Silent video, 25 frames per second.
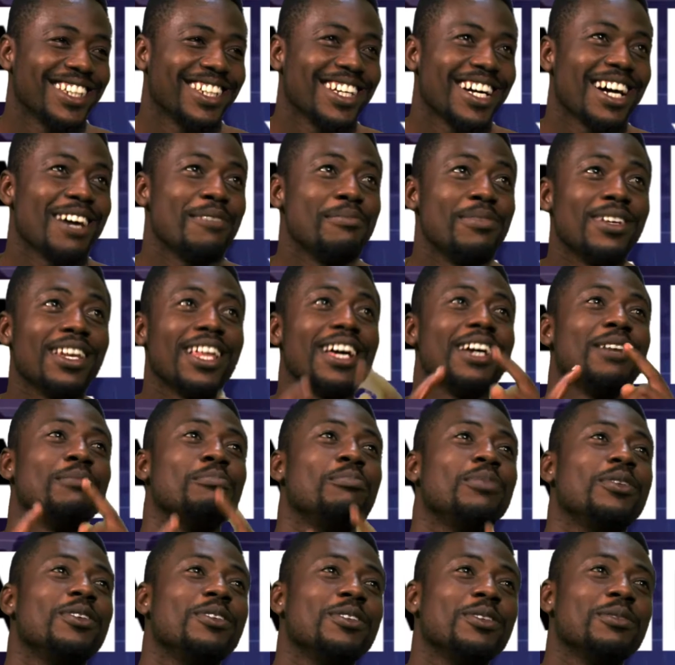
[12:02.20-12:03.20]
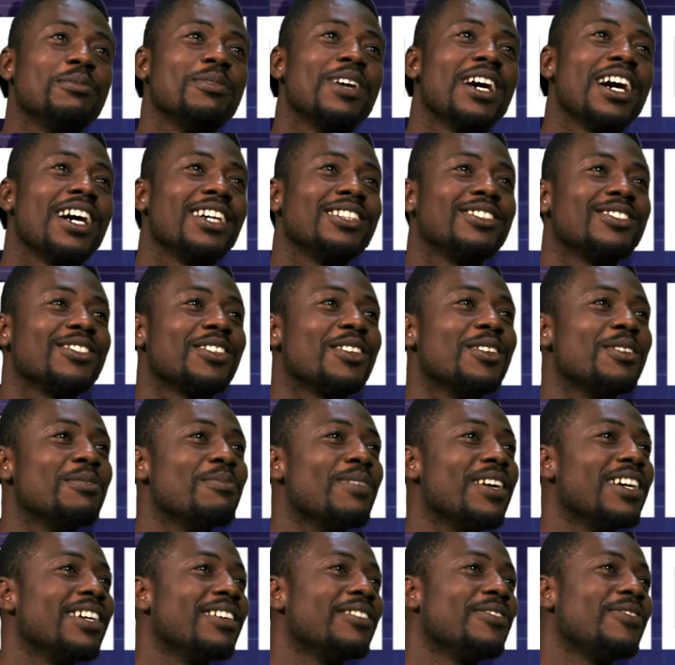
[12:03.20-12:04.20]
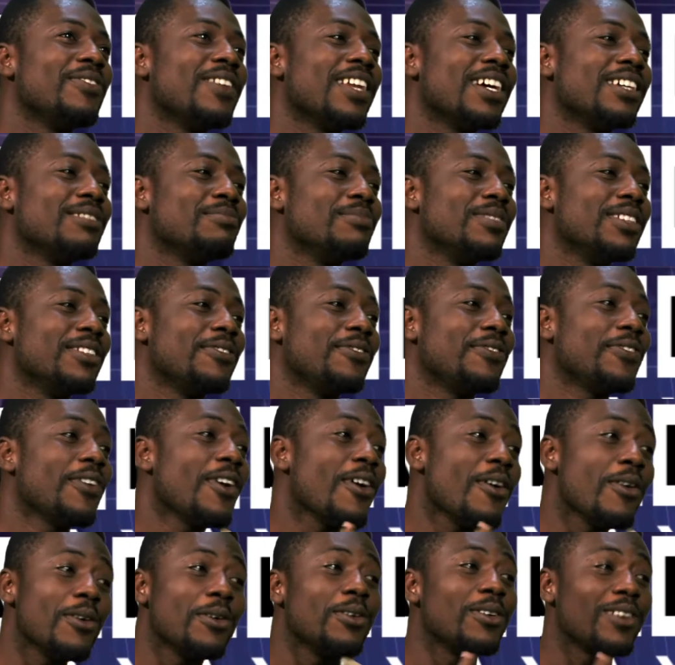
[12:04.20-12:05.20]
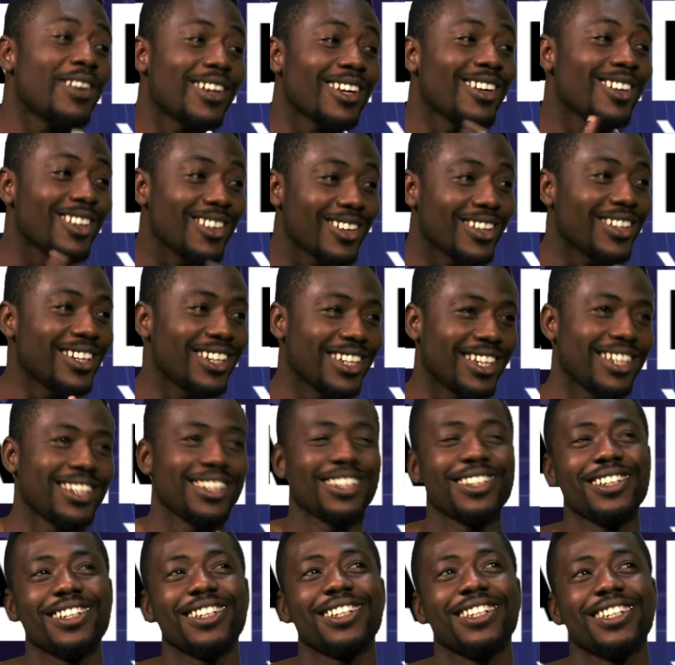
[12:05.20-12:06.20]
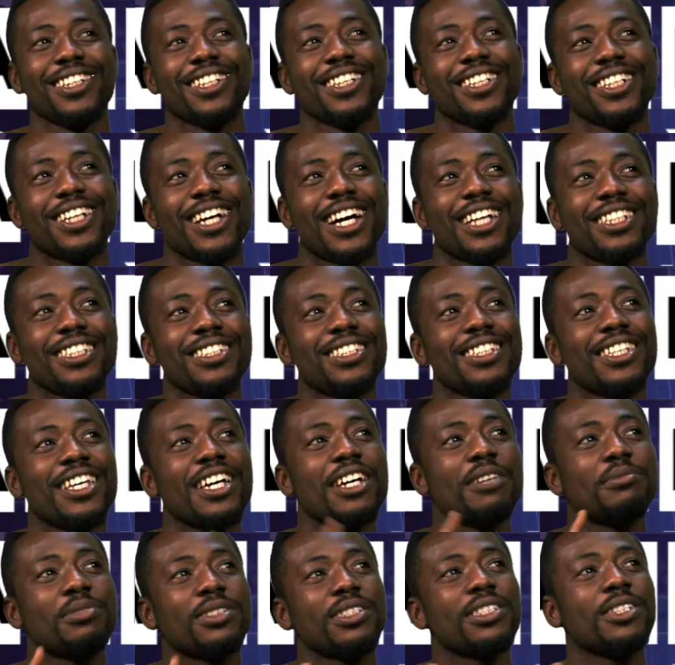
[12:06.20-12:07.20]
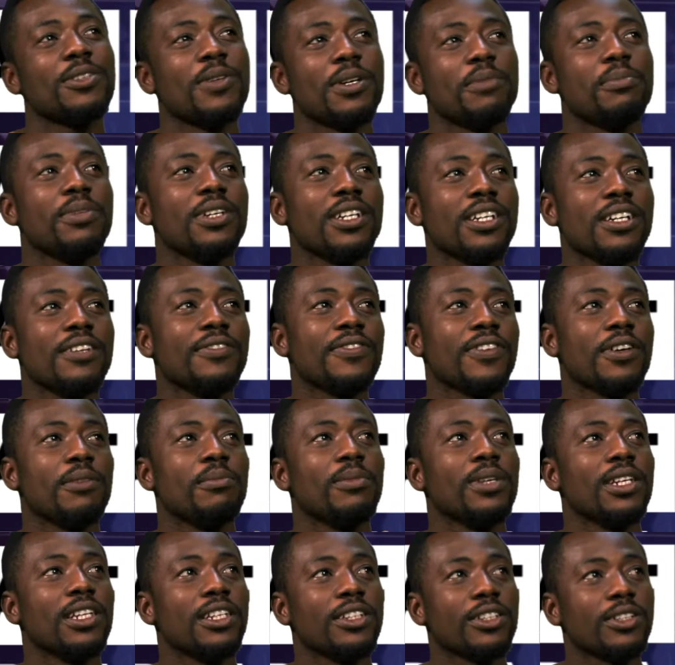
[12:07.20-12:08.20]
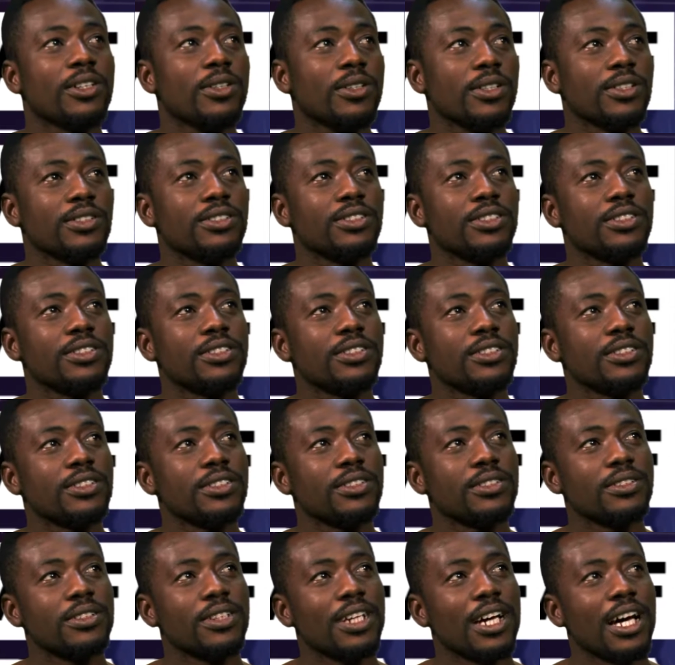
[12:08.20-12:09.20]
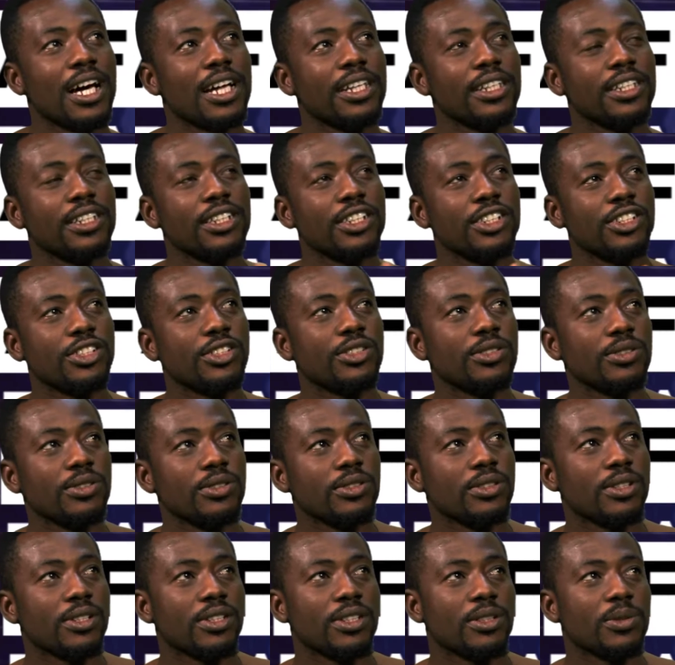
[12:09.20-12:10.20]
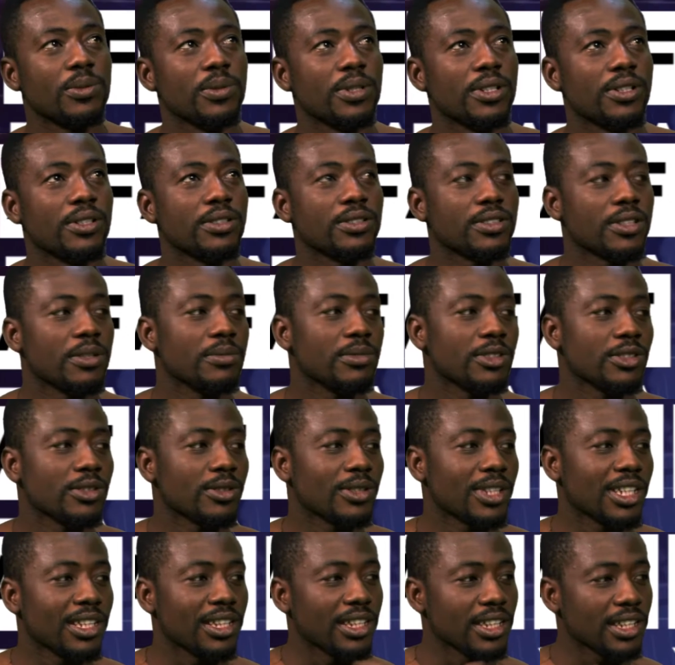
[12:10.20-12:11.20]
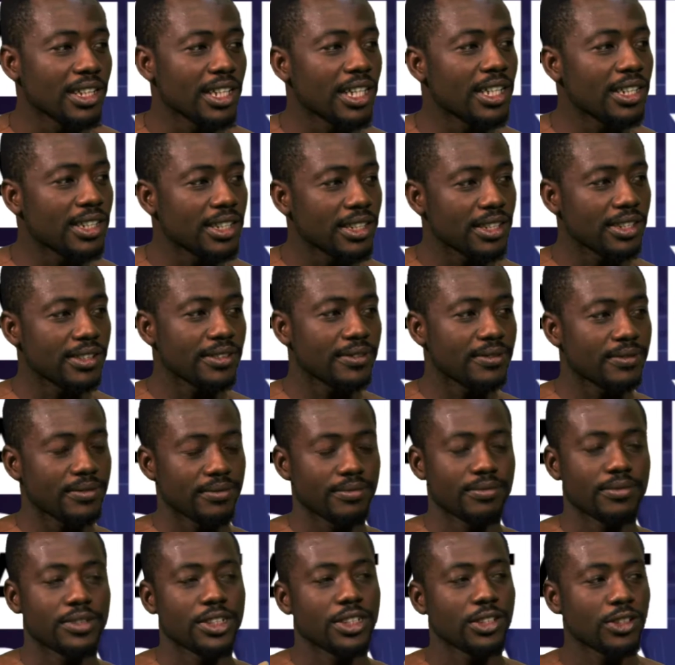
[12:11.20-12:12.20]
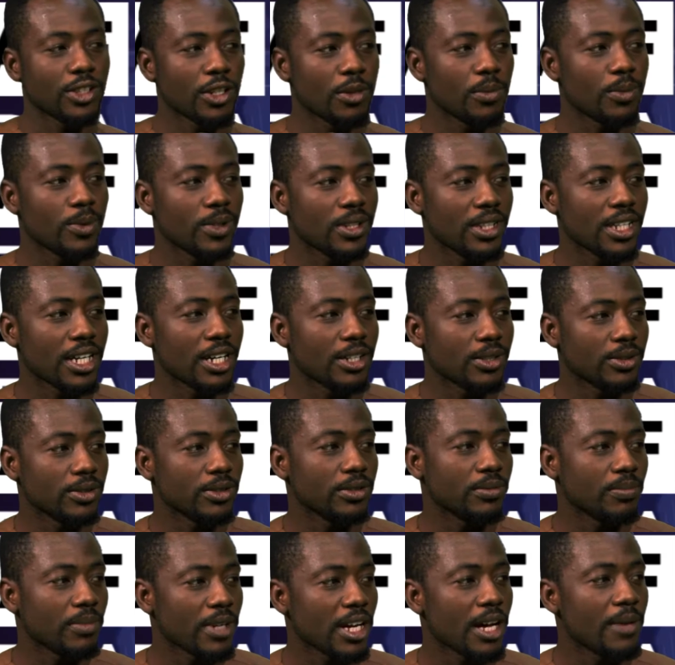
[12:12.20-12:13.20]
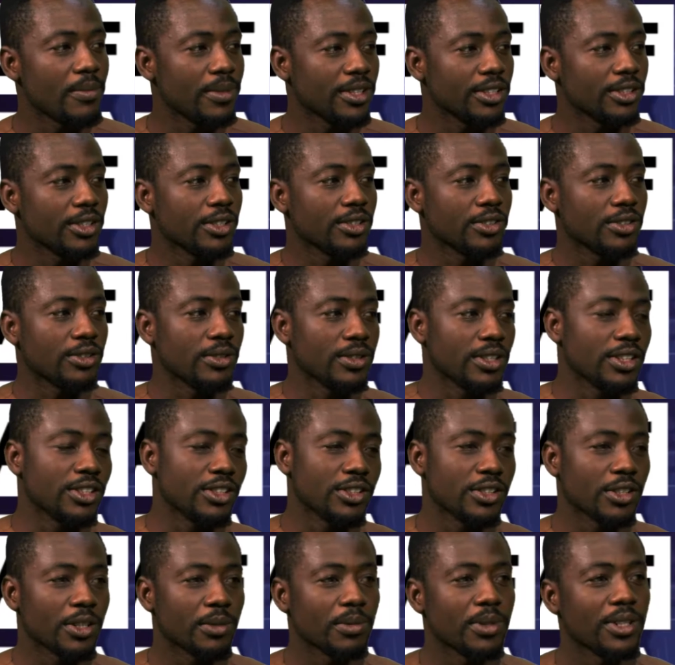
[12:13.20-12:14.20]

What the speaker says: I feel like bloom. I had to call my flatmate 4 o'clock. I think the MC they were bringing from Lagos had issues on the way or something, so they needed someone that could probably just do the job.